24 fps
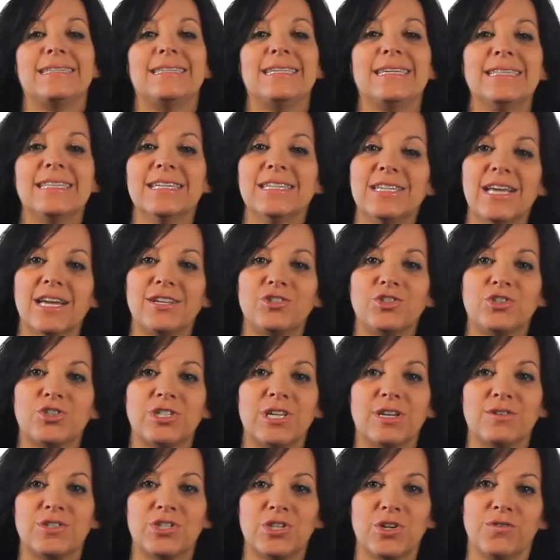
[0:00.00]
Teeth and
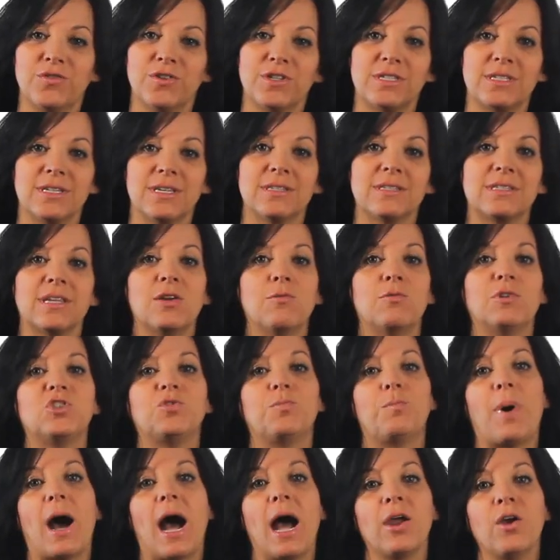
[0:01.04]
dentures have surfaces in
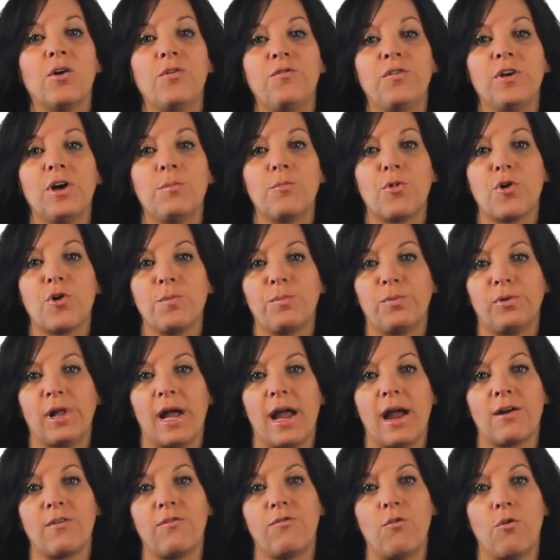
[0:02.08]
which biofilm or
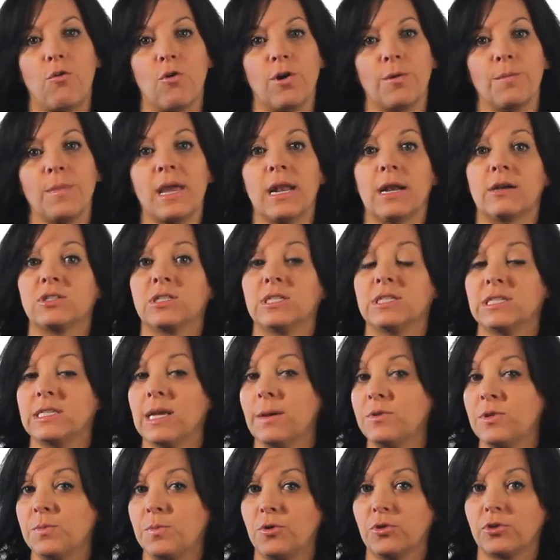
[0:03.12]
plaque form and are
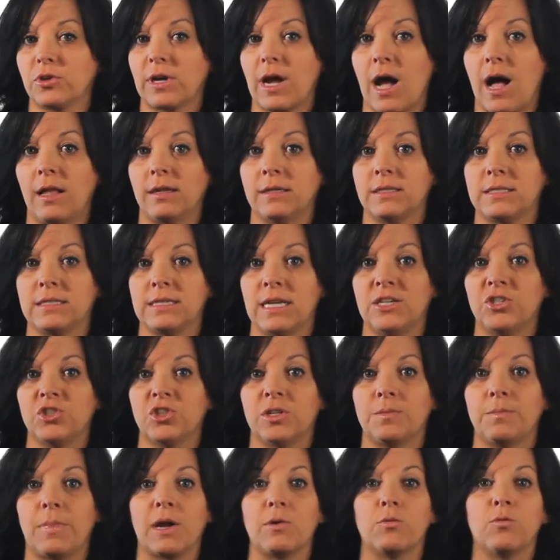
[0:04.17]
susceptible to
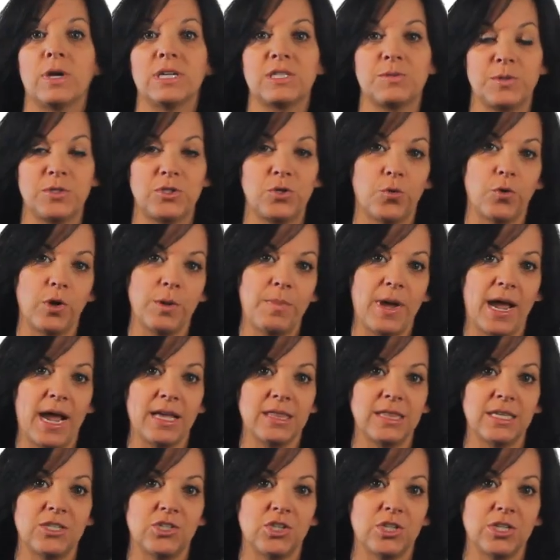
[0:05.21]
colonization by respiratory
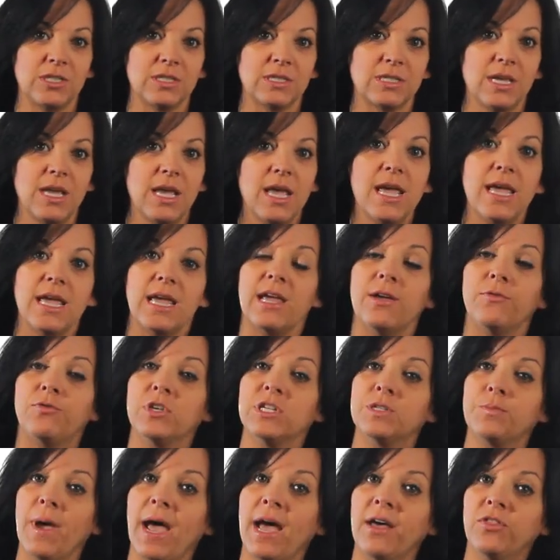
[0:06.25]
pathogens. If
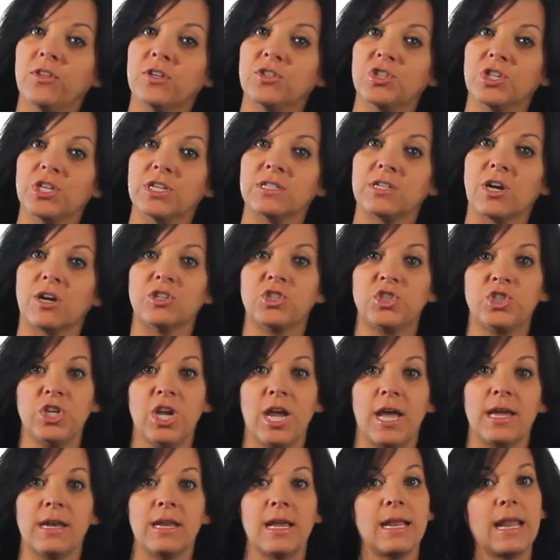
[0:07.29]
these pathogens are
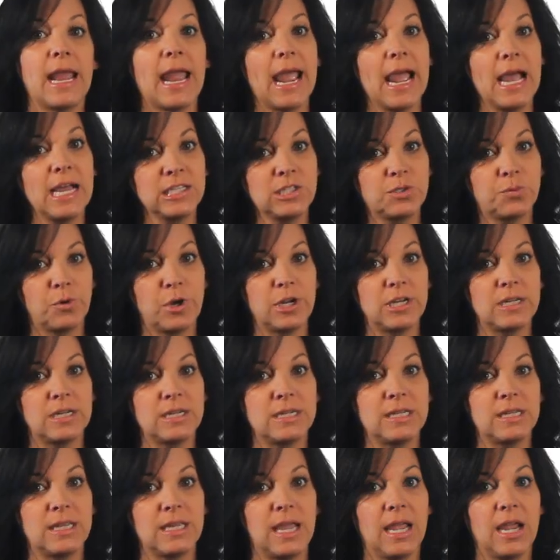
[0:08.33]
shed and aspirated
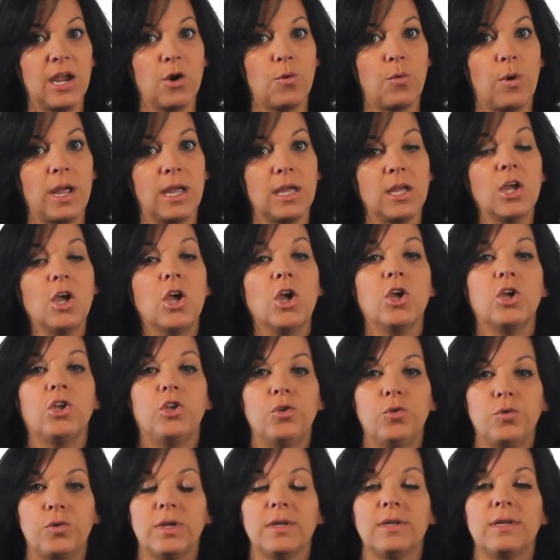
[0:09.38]
into the airway,
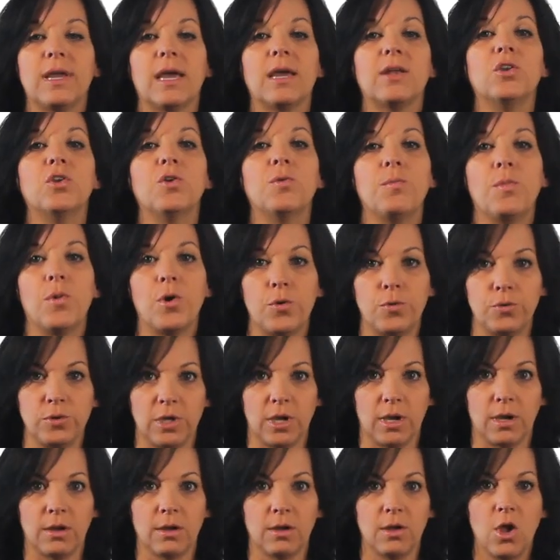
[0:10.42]
you can get pneumonia.